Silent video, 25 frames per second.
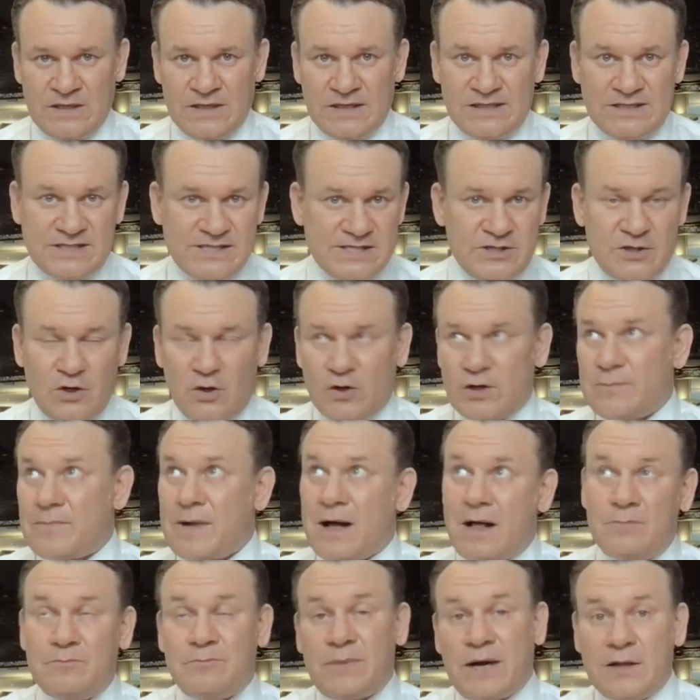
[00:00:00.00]
it's not
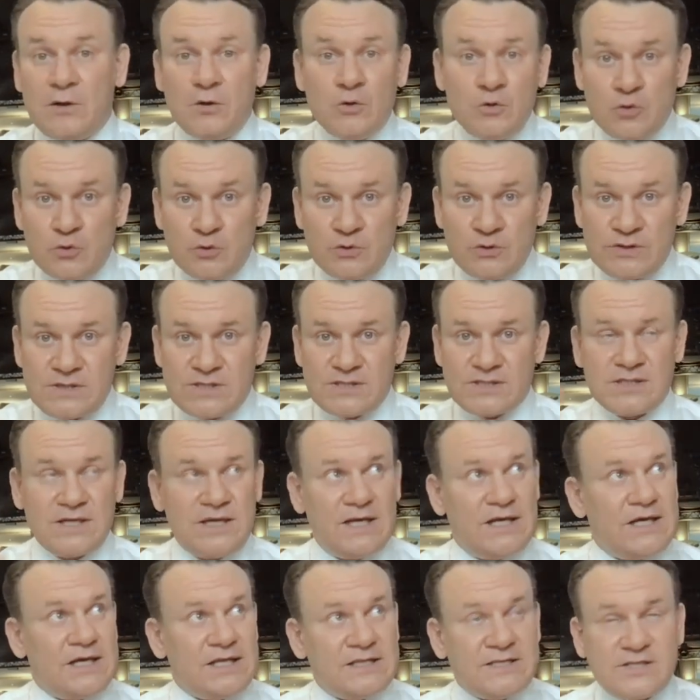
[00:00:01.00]
about balloons,
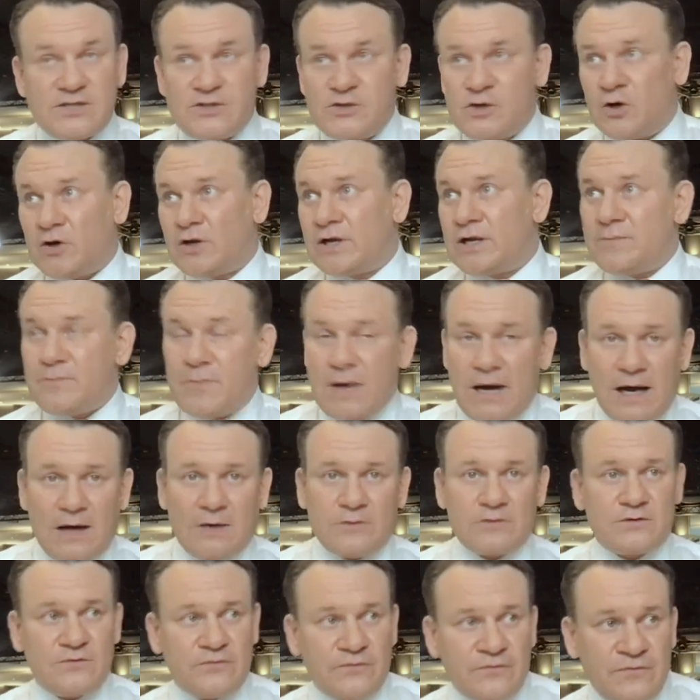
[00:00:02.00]
it's not
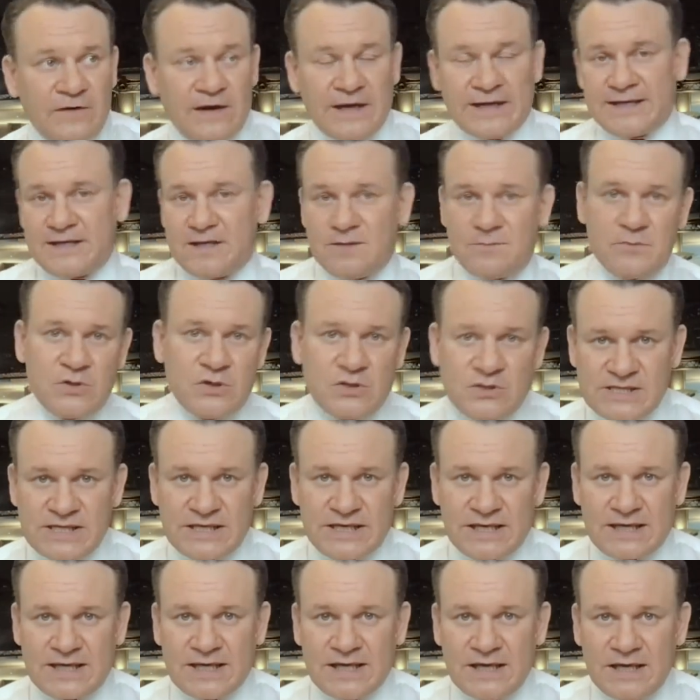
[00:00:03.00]
about funky
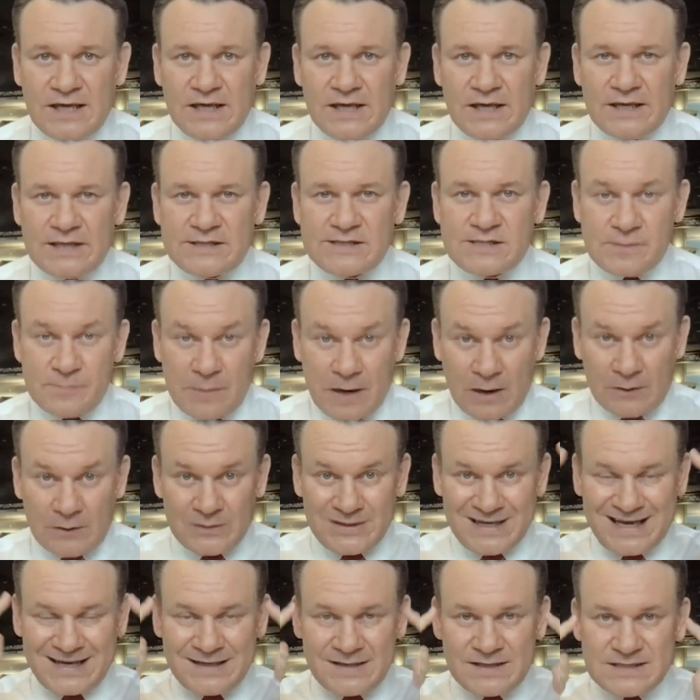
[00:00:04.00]
music, it's about
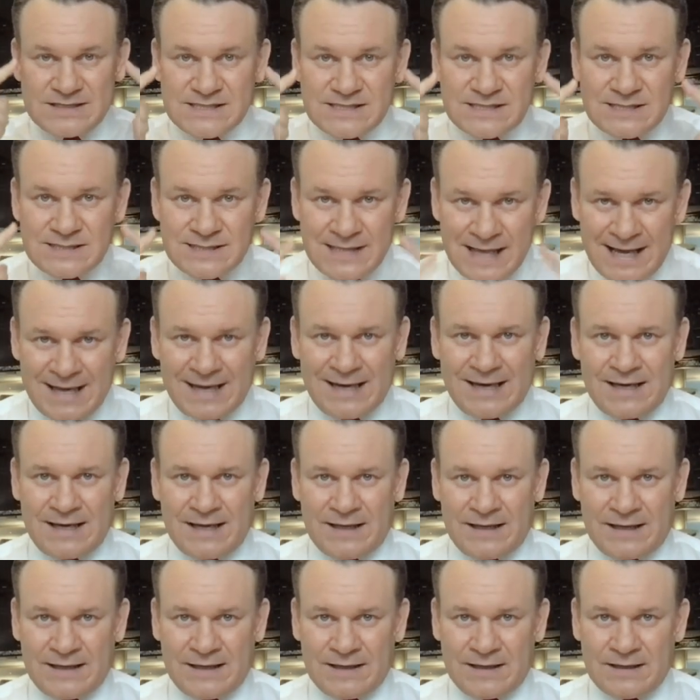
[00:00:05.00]

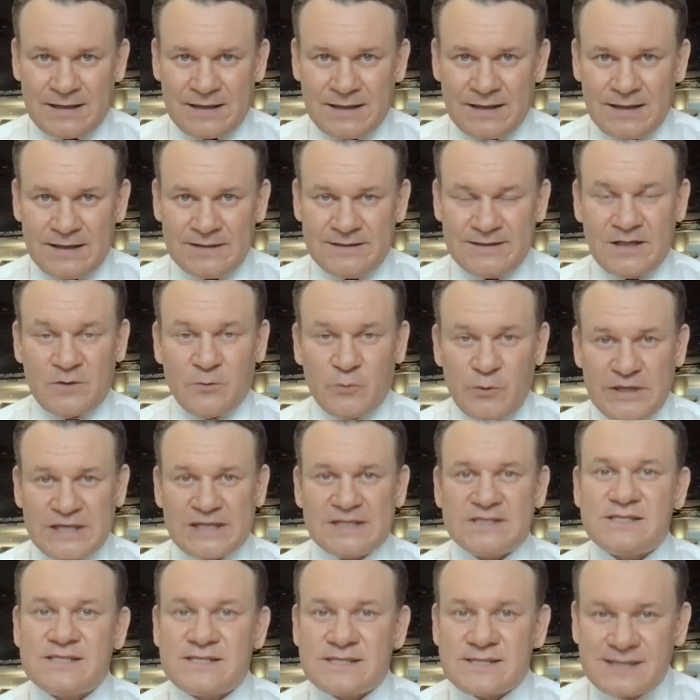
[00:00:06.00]
understanding that we
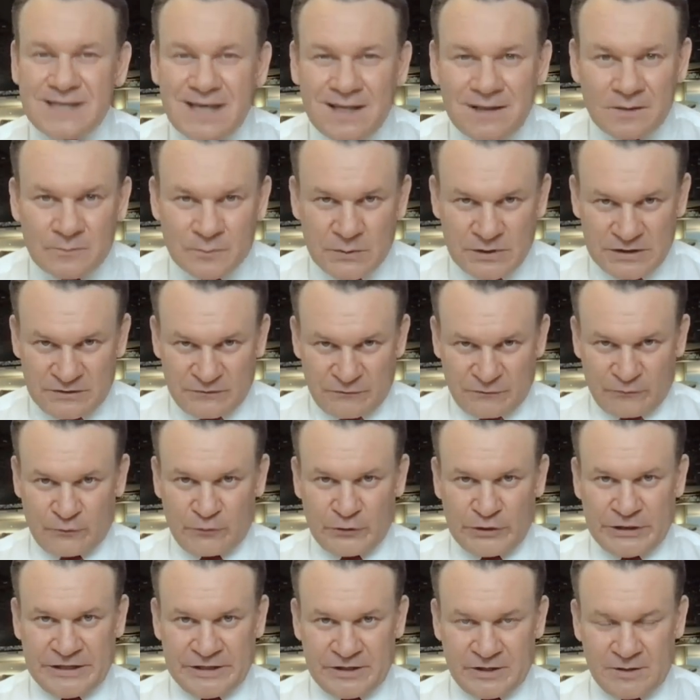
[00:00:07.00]
can celebrate
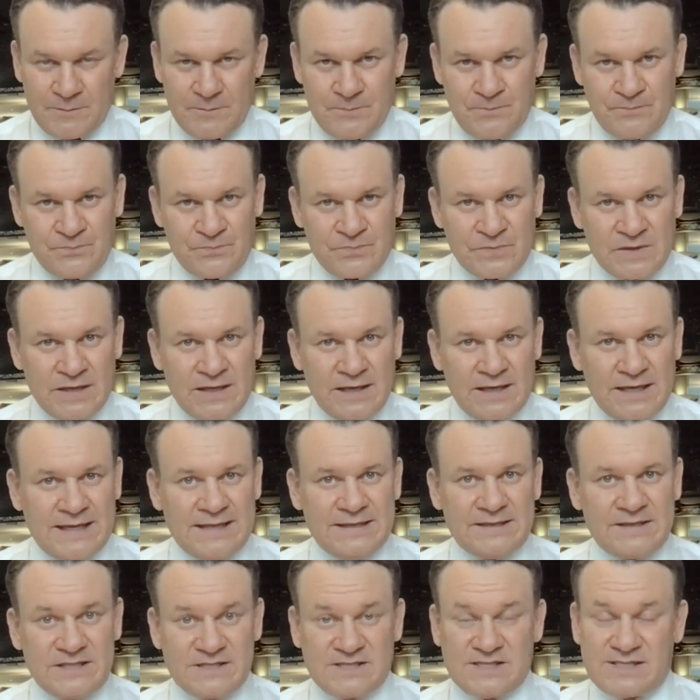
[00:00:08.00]
freedom.
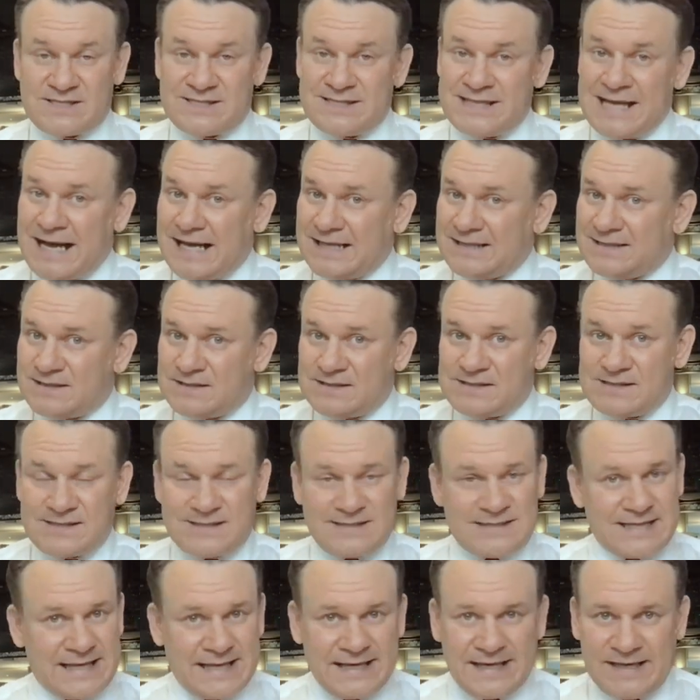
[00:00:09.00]
And this is not
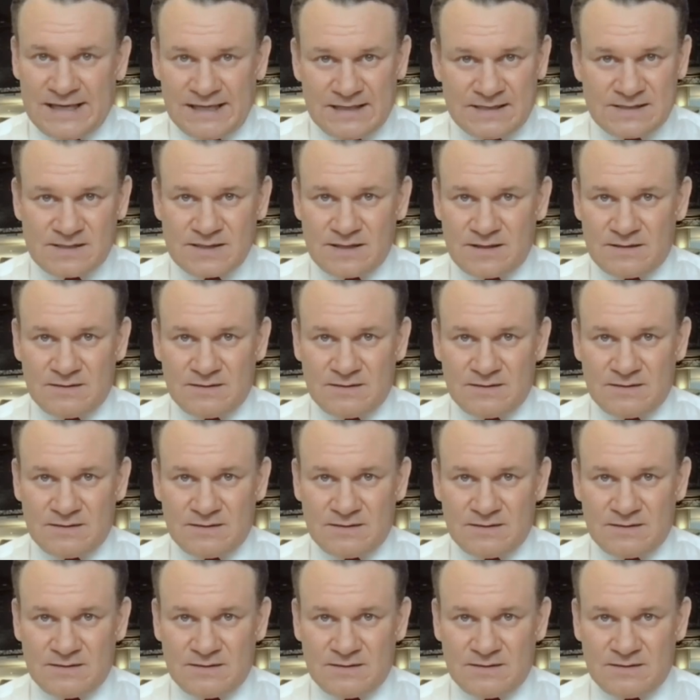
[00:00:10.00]
sadness.